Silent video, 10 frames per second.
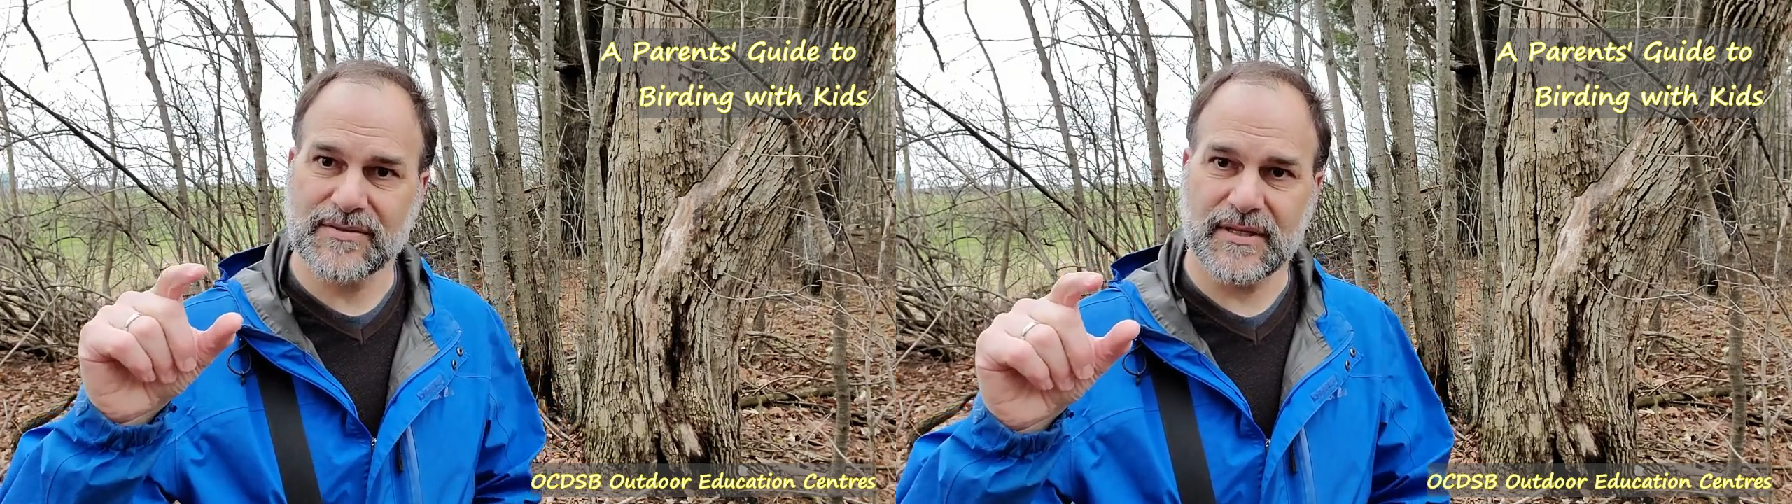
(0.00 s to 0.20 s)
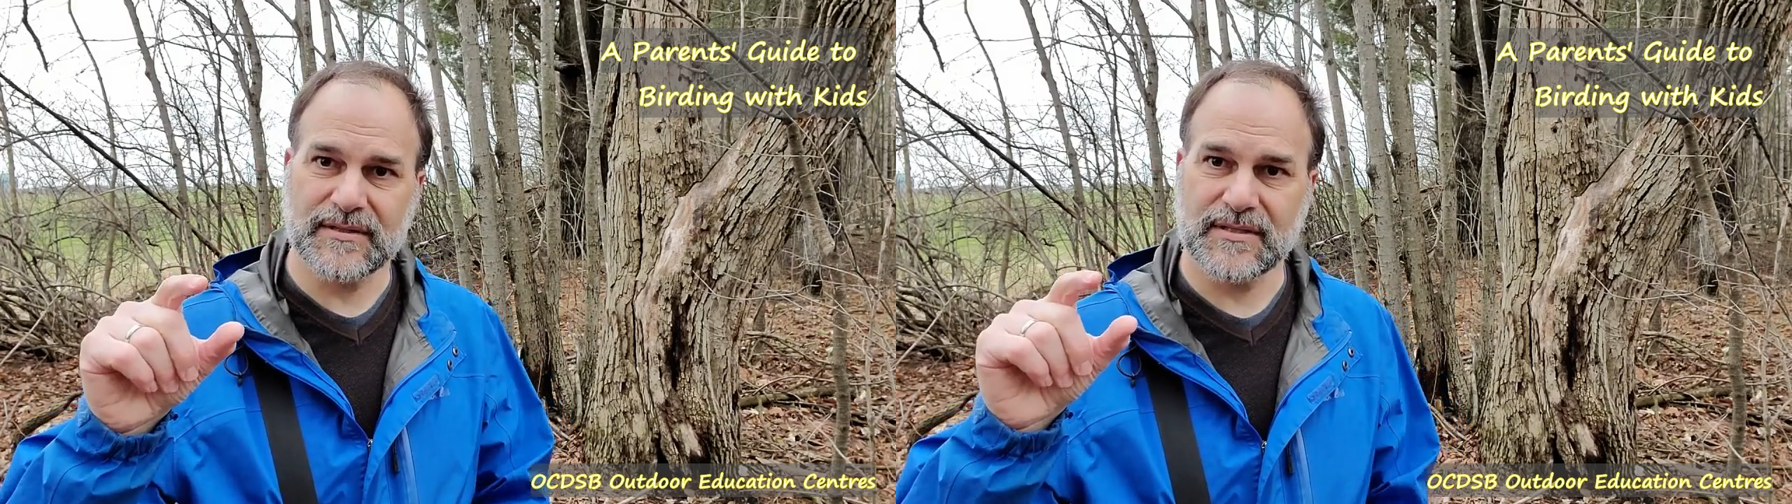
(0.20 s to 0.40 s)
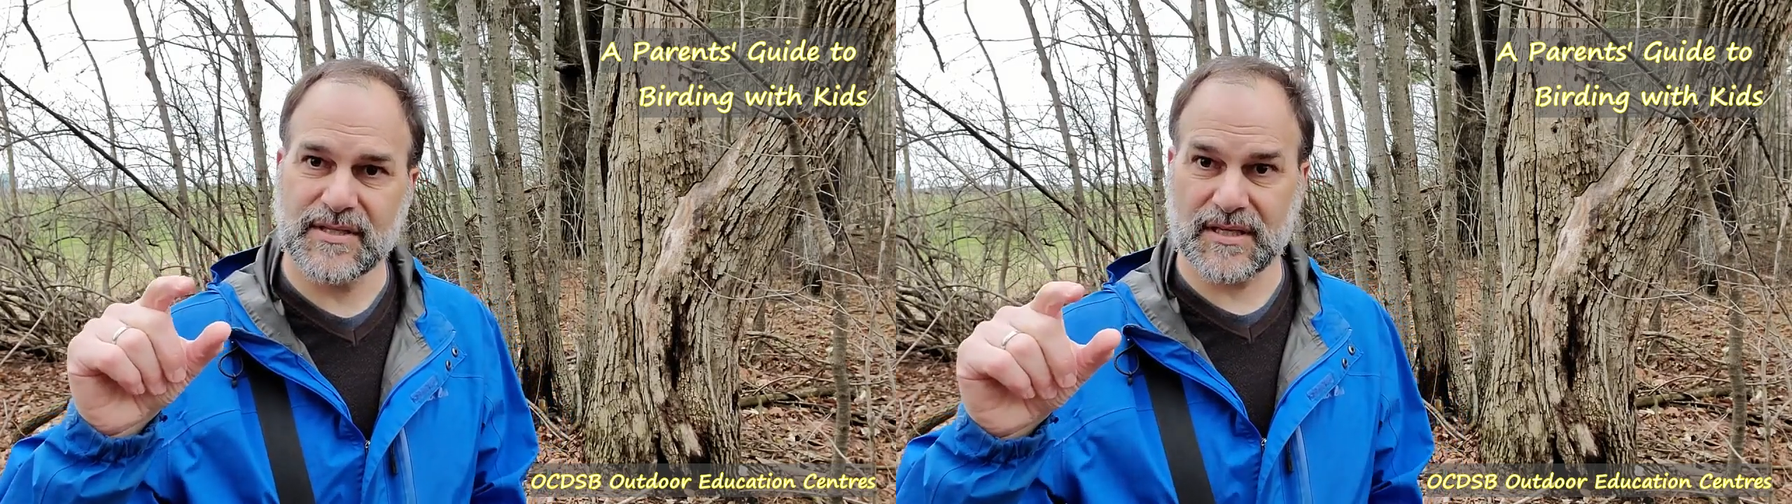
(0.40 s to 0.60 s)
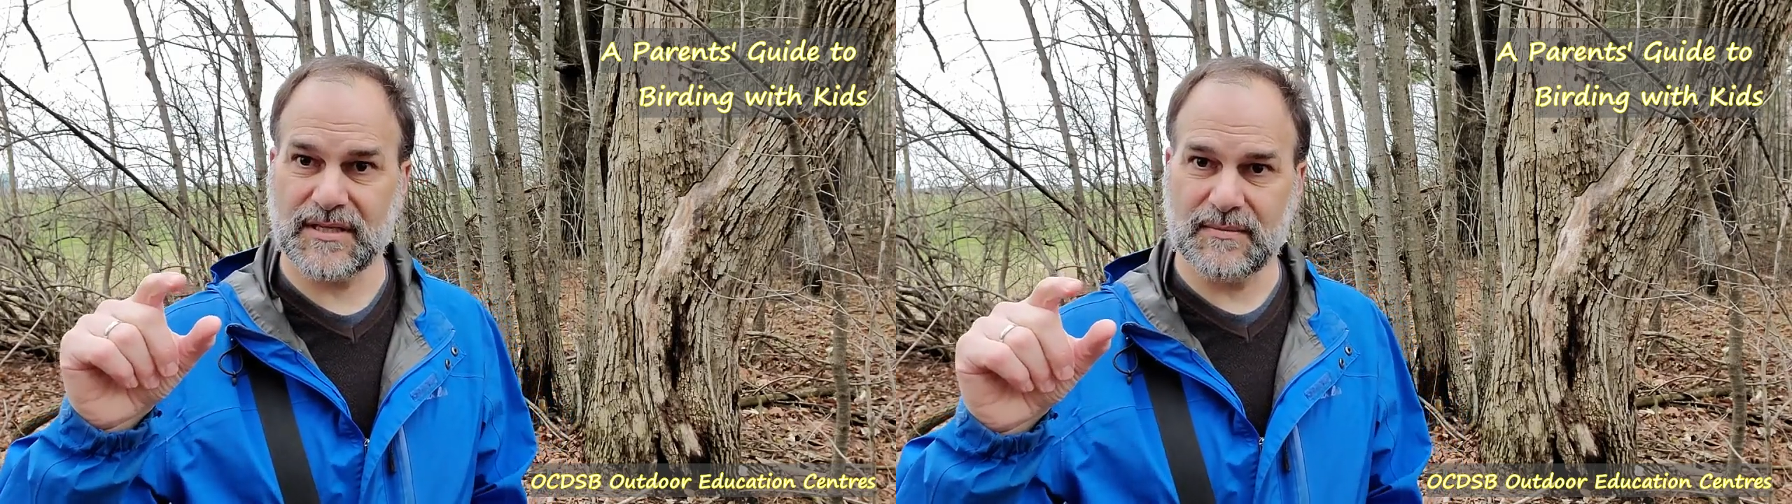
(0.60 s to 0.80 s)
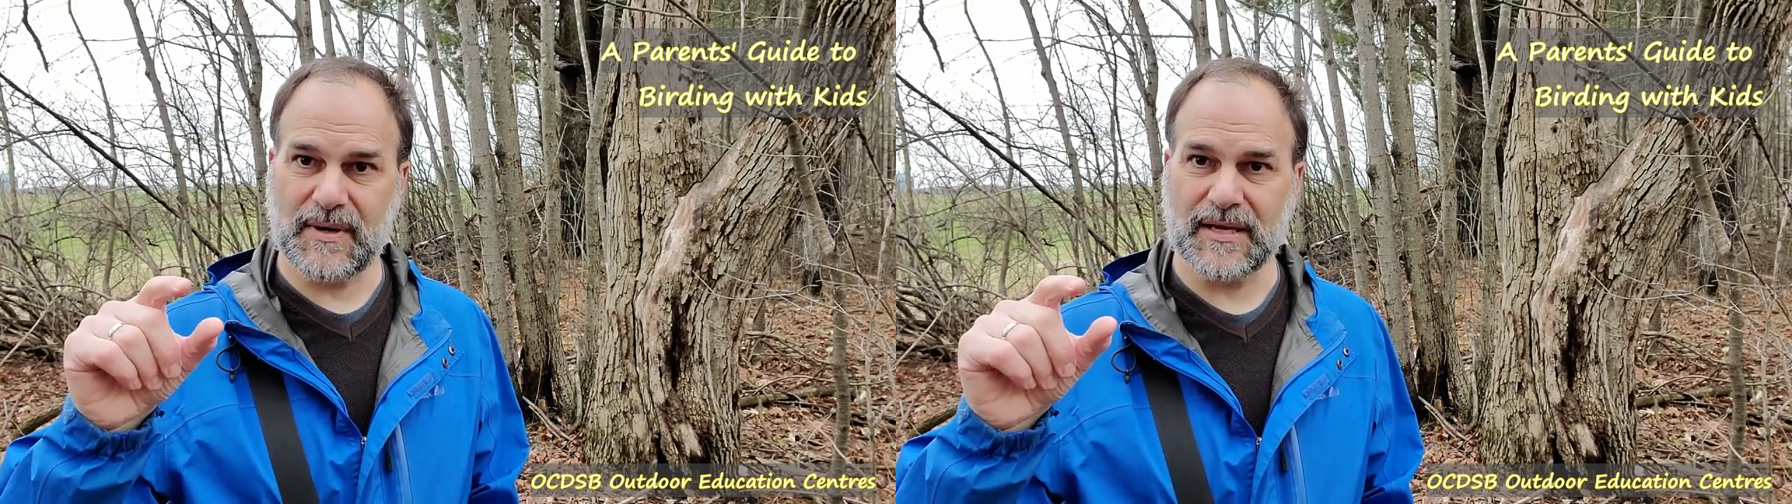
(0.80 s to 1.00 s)
that the
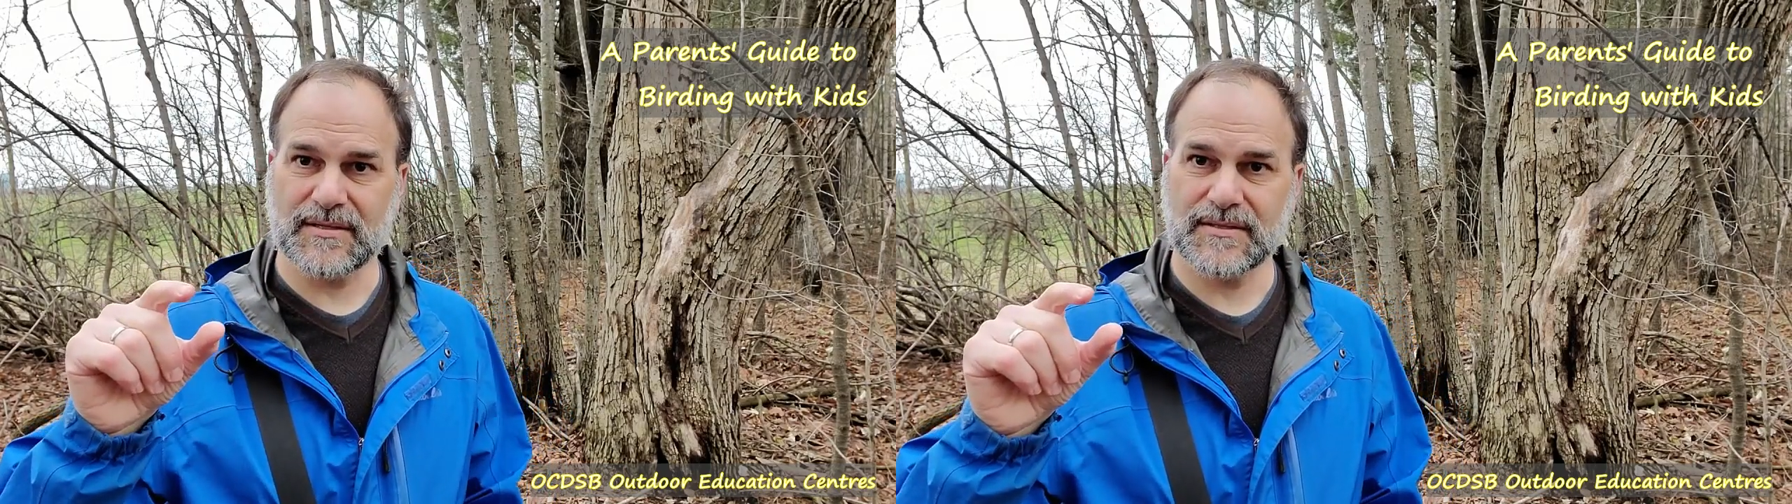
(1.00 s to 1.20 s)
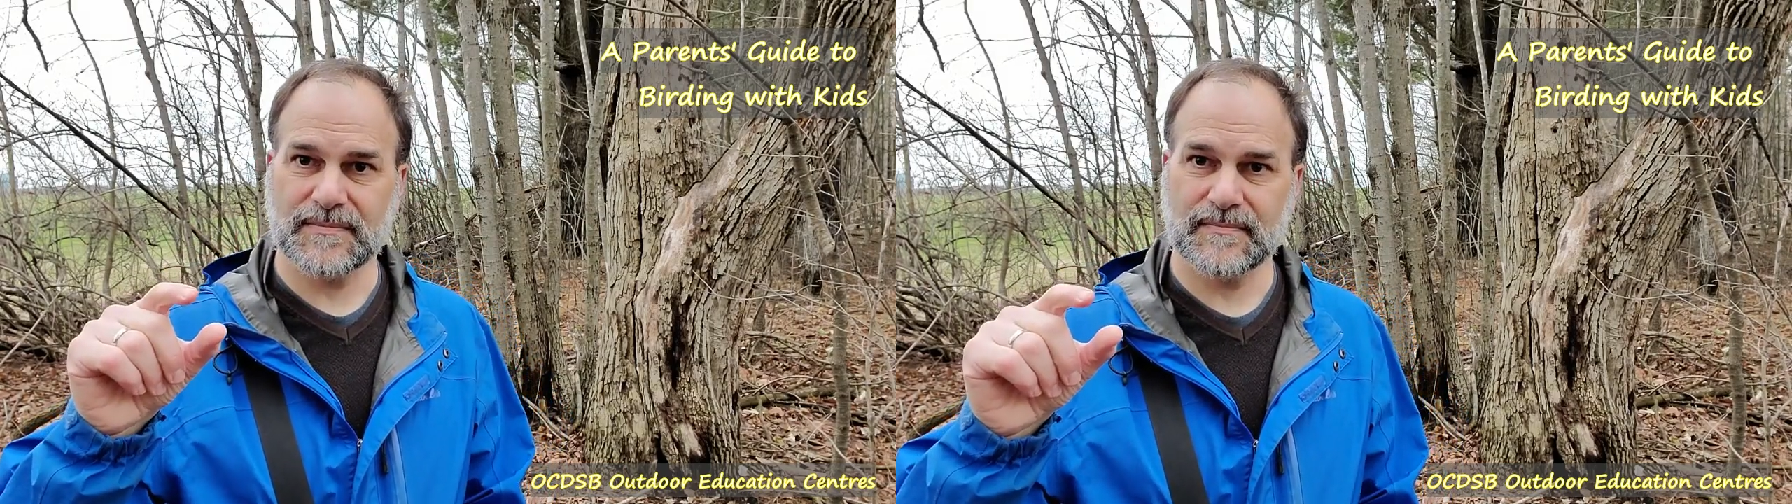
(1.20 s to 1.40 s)
chickadee makes